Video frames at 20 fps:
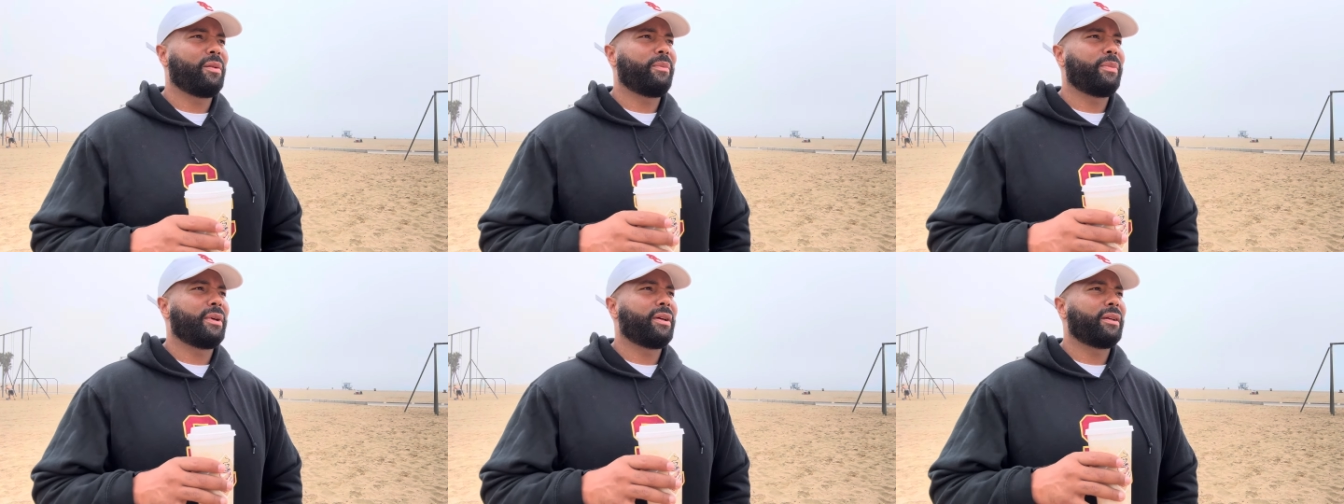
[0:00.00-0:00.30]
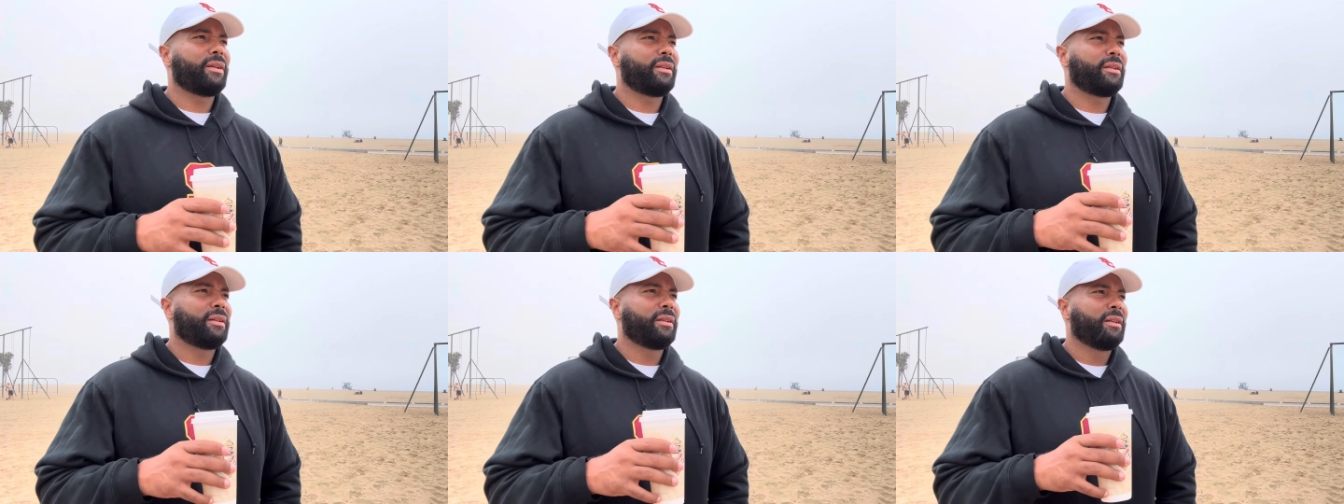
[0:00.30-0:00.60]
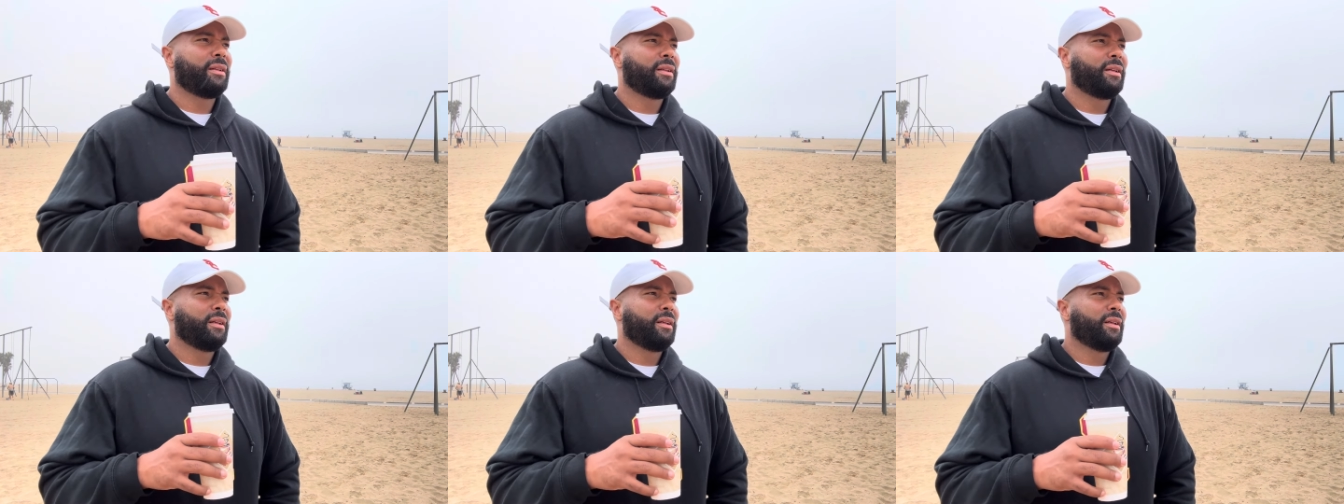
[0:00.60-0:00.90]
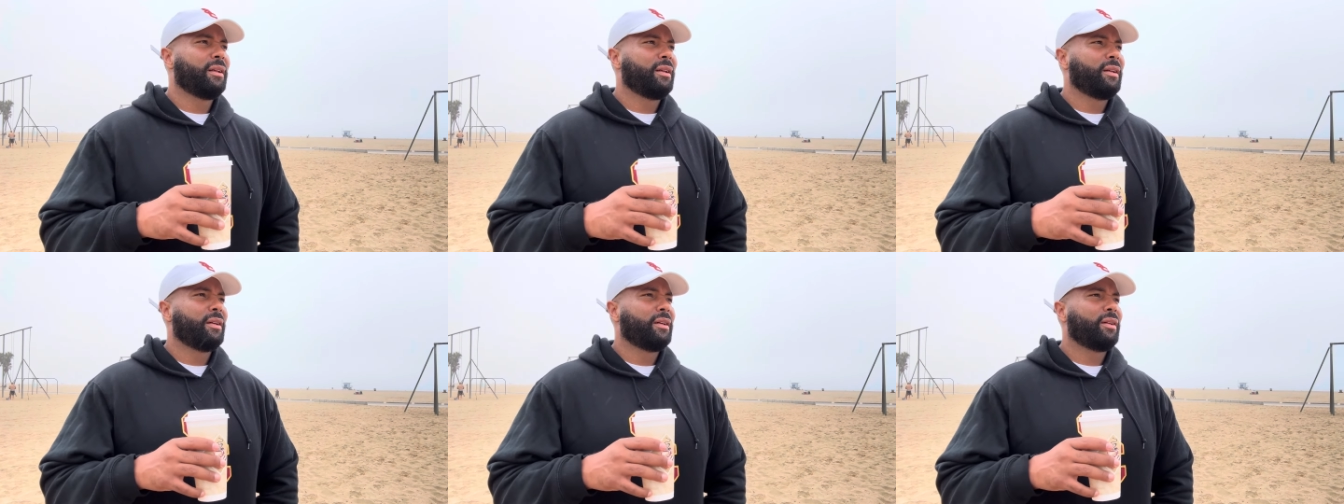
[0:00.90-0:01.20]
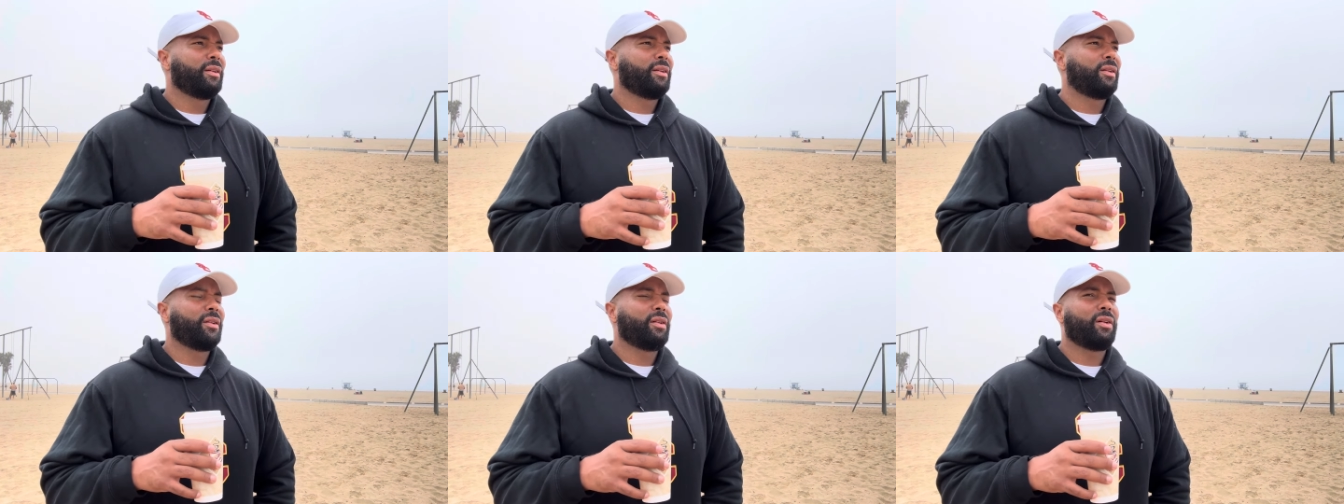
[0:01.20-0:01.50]
but
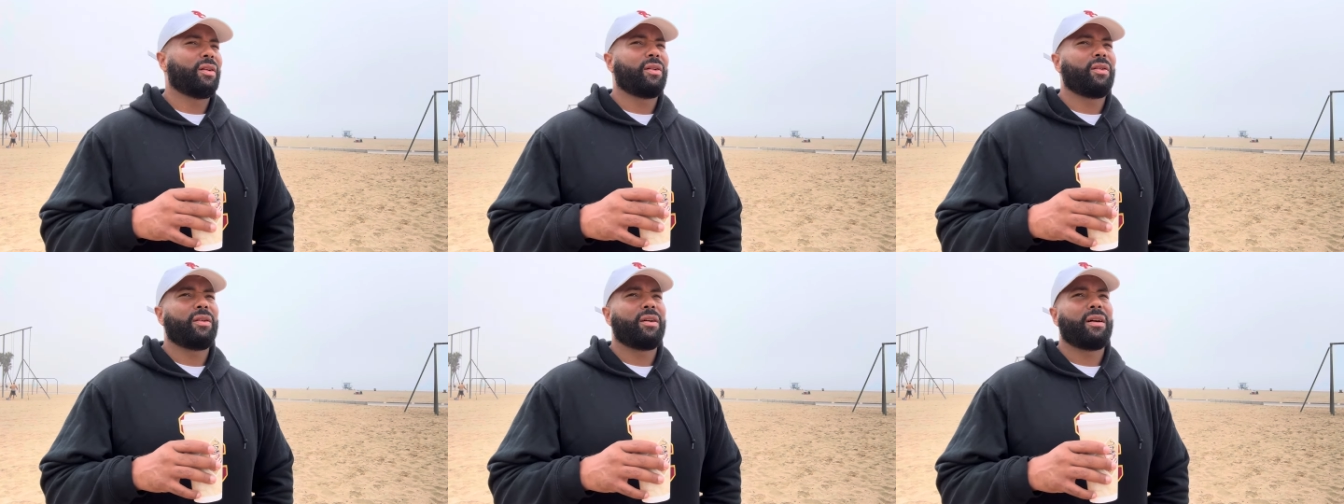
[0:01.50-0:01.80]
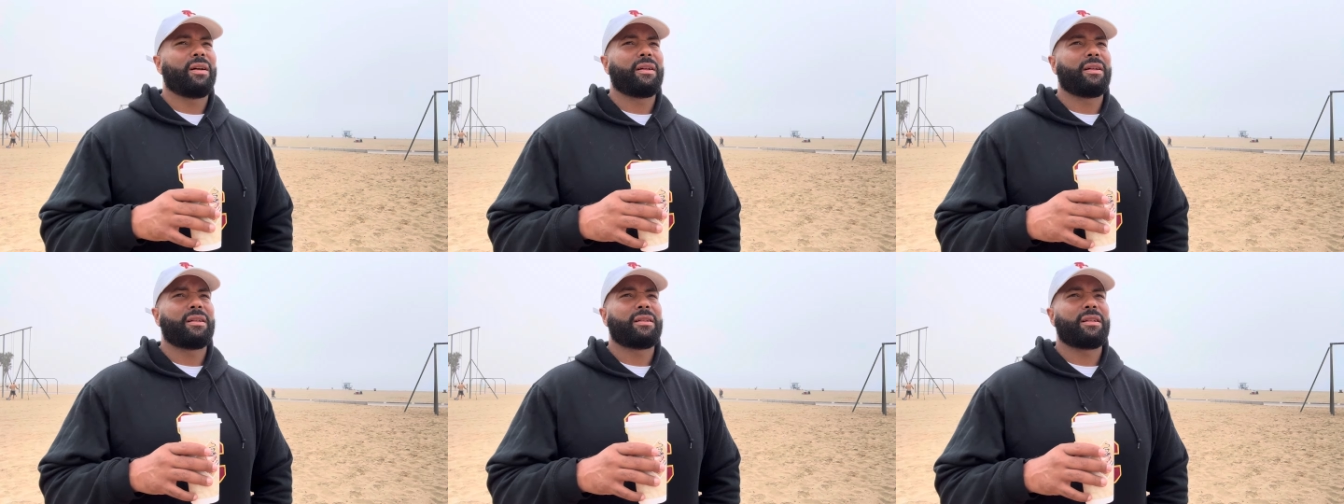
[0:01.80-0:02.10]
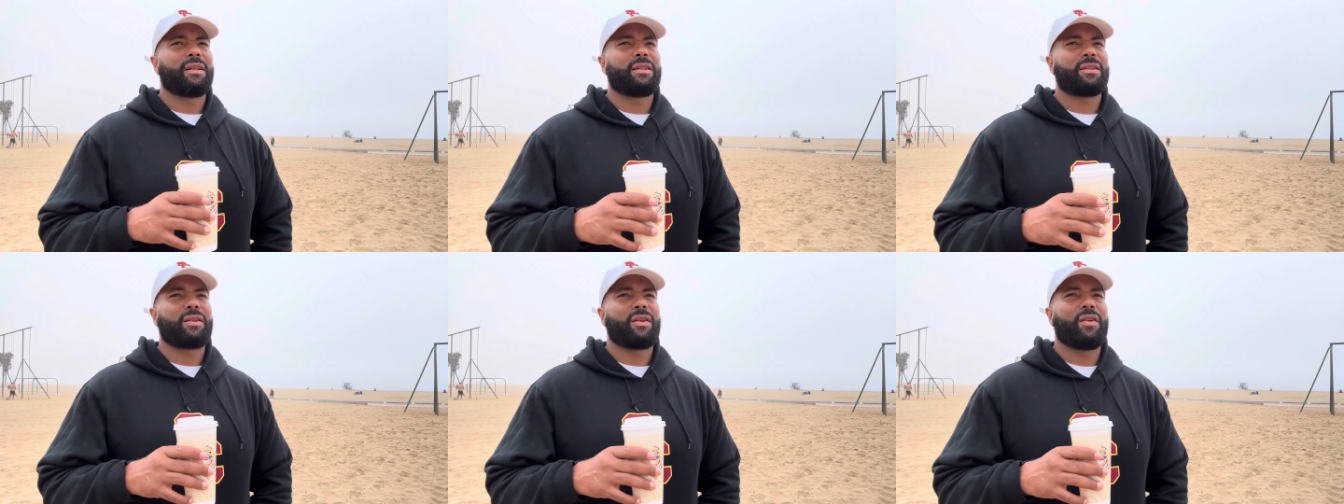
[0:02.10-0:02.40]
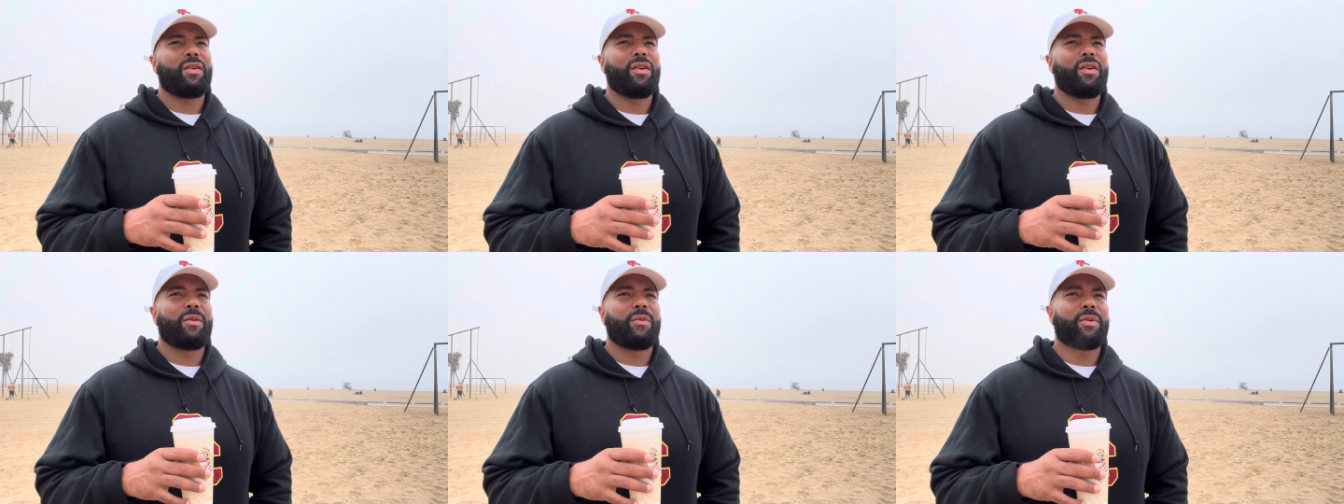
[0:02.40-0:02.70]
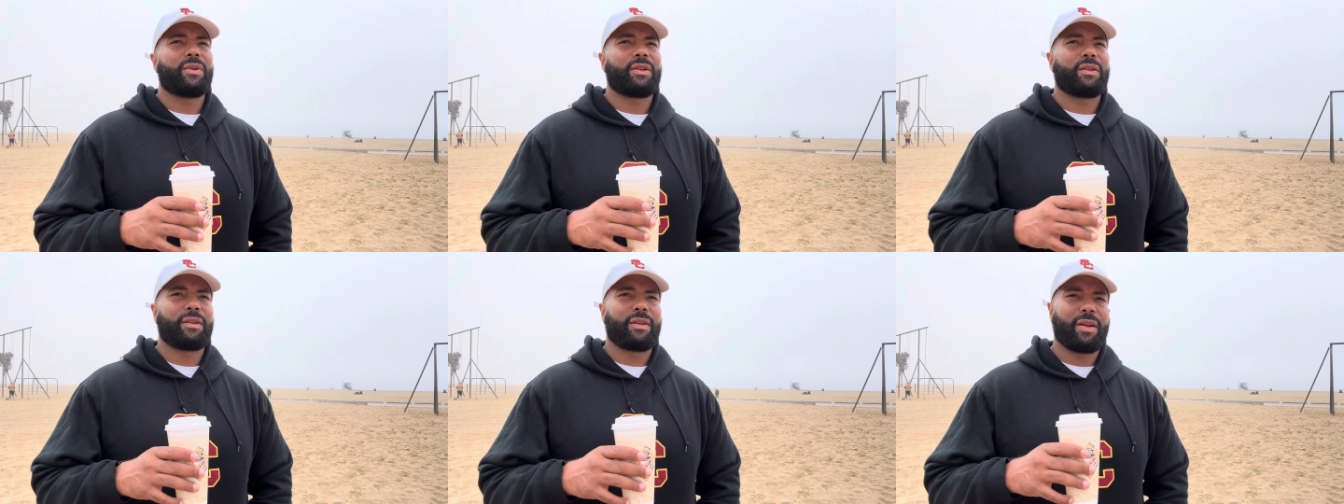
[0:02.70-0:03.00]
you know, uh, it, it's hard when